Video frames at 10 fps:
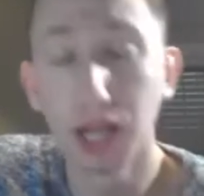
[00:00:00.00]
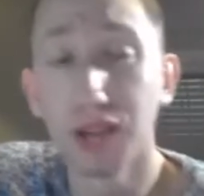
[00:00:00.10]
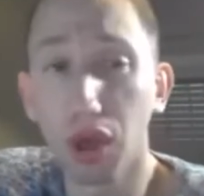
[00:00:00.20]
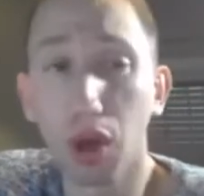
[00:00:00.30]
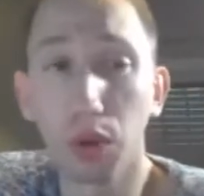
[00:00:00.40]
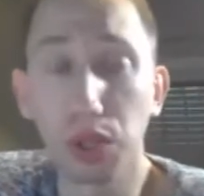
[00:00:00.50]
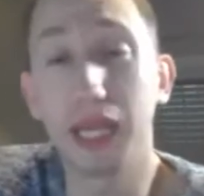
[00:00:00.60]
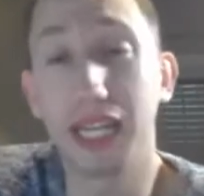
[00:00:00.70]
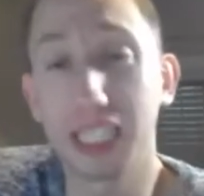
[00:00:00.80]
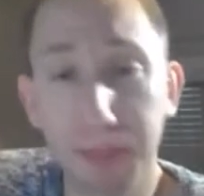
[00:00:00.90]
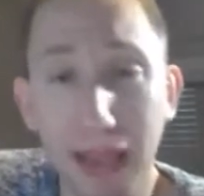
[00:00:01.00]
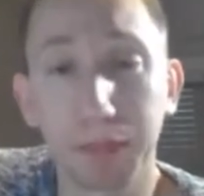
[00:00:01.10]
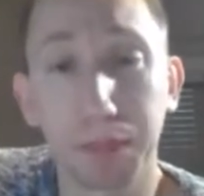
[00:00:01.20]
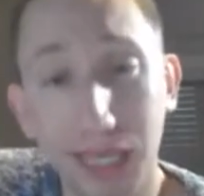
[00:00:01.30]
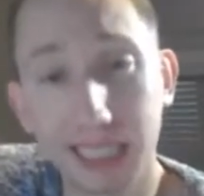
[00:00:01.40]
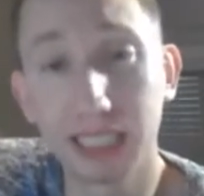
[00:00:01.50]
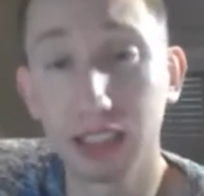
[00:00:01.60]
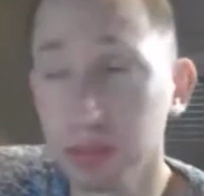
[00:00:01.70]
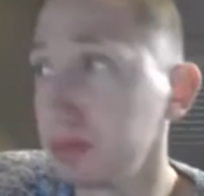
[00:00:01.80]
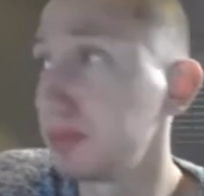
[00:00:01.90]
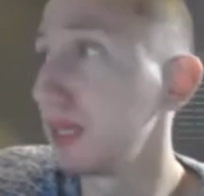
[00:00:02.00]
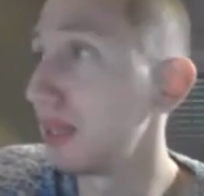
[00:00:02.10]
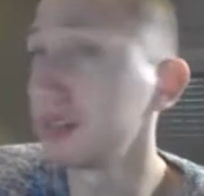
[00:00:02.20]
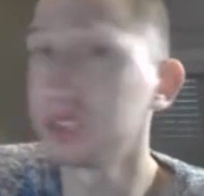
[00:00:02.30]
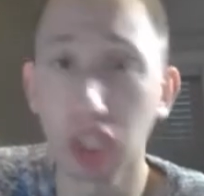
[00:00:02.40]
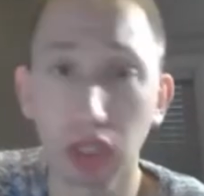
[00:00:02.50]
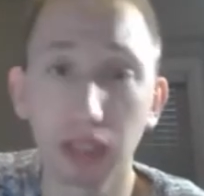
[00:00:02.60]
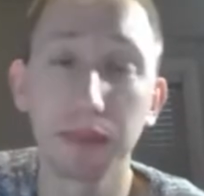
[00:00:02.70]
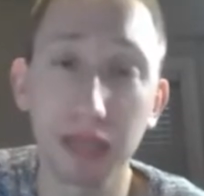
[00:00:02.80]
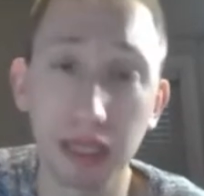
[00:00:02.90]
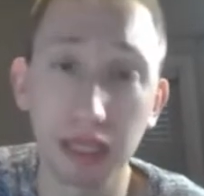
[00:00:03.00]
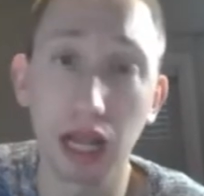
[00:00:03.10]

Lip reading: So you can expect pricing to certainly be,